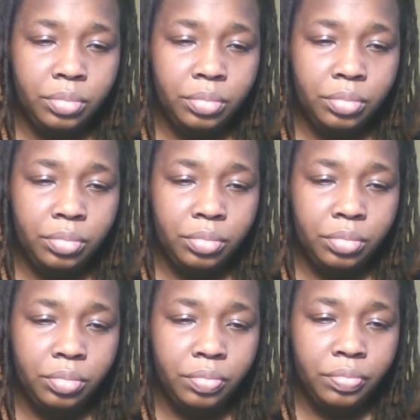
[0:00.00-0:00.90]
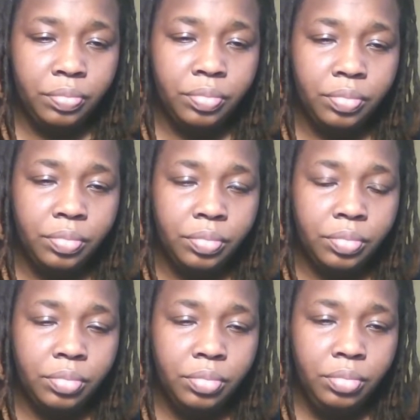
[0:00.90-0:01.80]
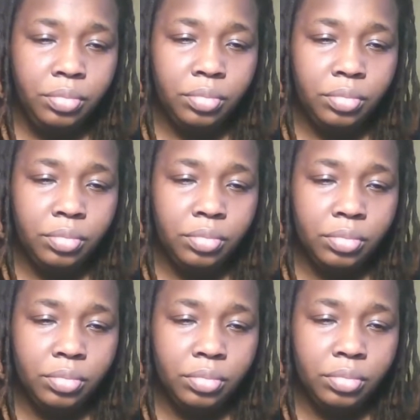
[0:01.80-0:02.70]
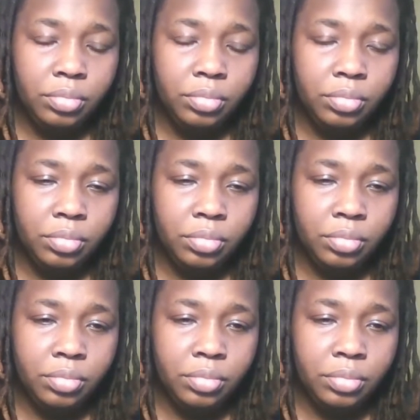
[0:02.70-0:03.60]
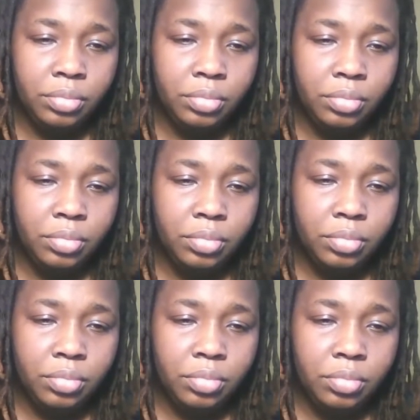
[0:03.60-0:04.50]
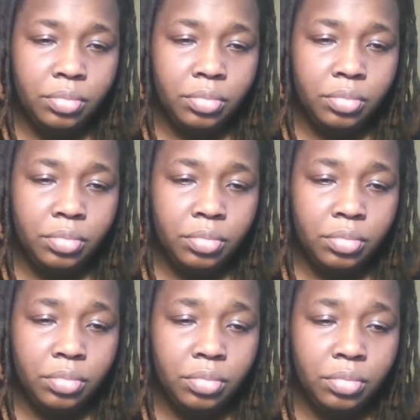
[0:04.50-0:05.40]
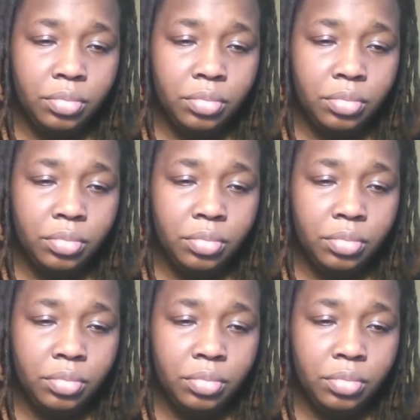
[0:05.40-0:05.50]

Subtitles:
[no speech]